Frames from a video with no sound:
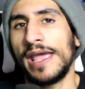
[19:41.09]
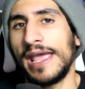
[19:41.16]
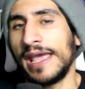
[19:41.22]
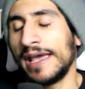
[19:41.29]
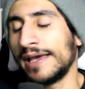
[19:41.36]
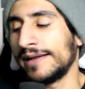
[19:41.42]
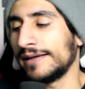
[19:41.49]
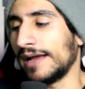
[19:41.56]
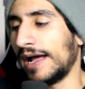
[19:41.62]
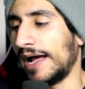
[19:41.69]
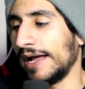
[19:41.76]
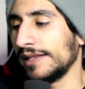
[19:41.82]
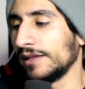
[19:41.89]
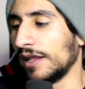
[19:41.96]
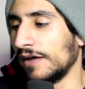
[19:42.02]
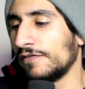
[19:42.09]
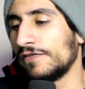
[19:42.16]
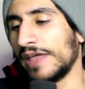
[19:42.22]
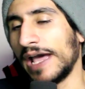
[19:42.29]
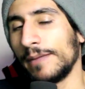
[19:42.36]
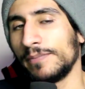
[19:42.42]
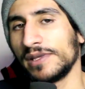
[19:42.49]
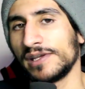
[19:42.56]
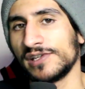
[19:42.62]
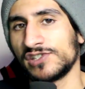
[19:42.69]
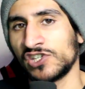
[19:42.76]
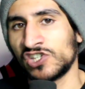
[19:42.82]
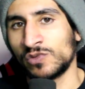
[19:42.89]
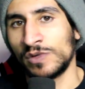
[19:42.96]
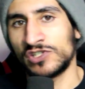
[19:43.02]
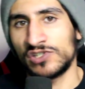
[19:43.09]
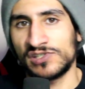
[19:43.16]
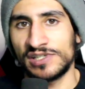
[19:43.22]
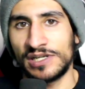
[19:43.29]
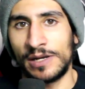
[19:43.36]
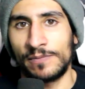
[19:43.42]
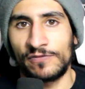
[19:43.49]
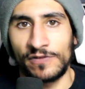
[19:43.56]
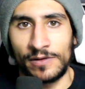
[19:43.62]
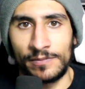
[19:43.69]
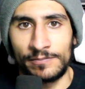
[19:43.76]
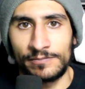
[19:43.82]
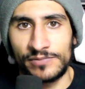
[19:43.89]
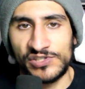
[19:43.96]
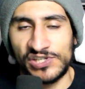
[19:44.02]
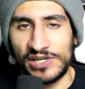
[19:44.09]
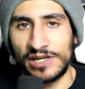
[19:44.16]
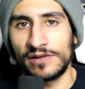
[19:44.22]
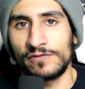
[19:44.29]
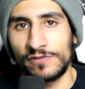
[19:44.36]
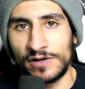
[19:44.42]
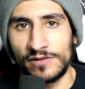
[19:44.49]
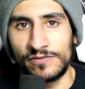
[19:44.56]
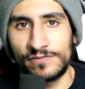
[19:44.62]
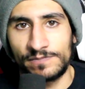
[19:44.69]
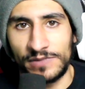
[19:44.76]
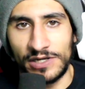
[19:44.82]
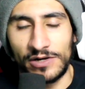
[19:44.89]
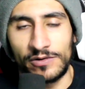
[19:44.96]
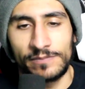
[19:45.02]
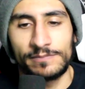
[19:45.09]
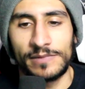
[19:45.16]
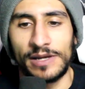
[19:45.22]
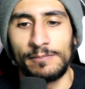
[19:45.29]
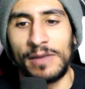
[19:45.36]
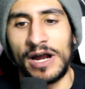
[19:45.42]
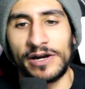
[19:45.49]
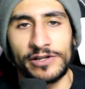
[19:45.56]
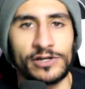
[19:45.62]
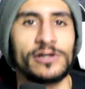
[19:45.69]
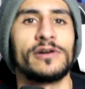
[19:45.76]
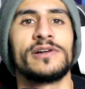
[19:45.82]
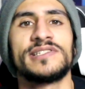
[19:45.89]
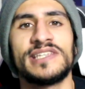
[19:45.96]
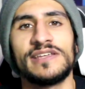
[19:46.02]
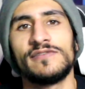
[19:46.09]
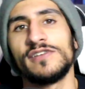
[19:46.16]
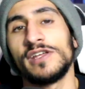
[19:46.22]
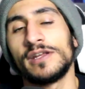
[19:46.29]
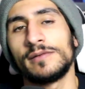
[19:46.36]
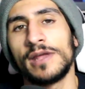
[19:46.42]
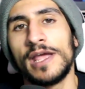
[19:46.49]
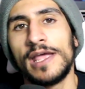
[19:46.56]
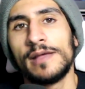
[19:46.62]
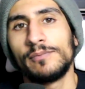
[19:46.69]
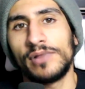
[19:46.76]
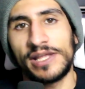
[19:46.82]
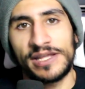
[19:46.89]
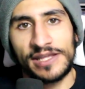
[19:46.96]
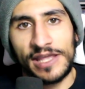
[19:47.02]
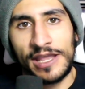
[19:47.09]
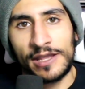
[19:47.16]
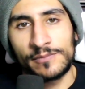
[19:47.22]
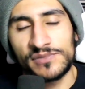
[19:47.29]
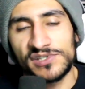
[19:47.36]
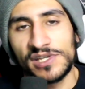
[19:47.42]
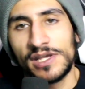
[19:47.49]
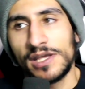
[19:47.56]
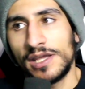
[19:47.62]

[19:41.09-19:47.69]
And I love that because it switches it up from sitting in front of, a monitor or a TV and playing games.